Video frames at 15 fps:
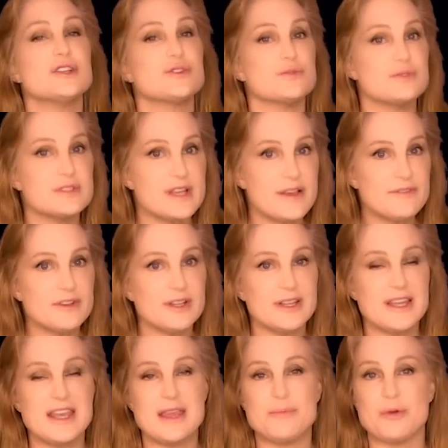So
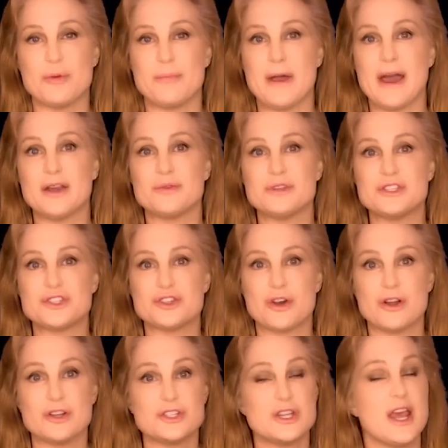definitely keep your batteries
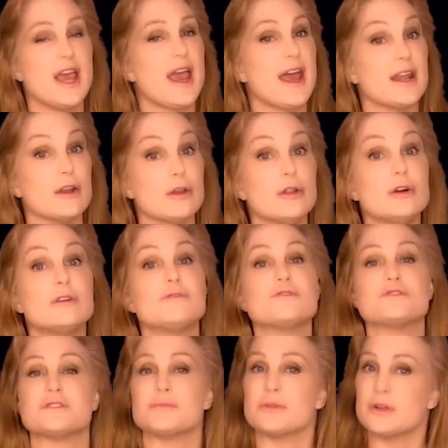charged and look
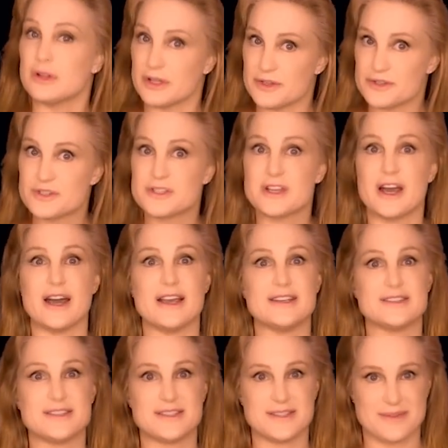for some clear
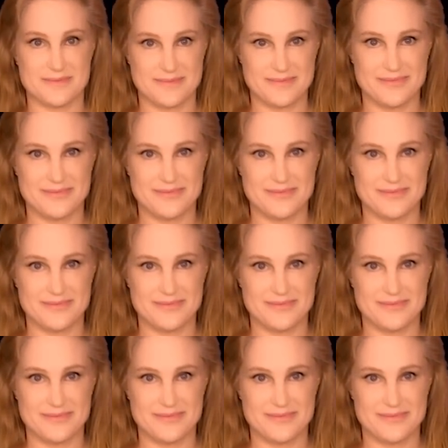skies.